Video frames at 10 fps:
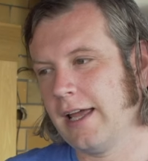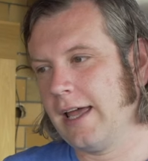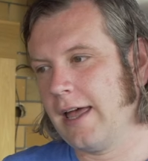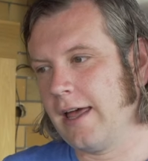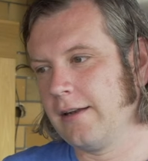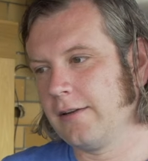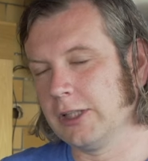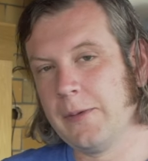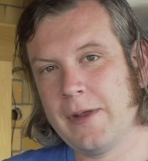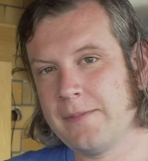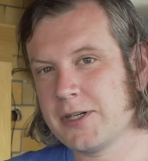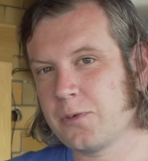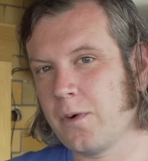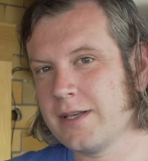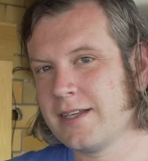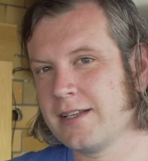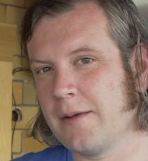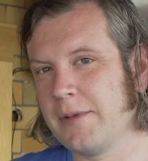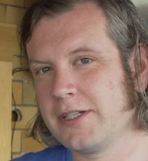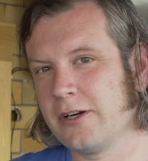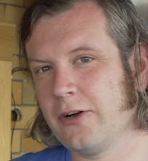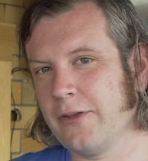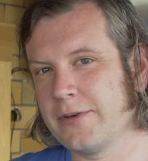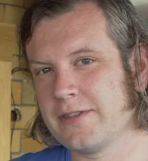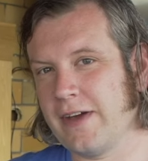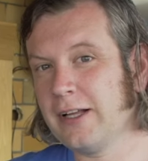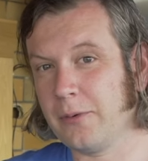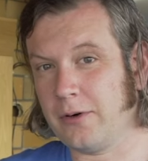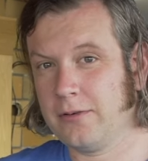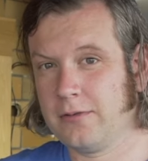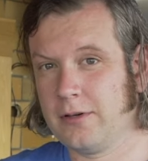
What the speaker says: and aluminum just wasn't a material that was available.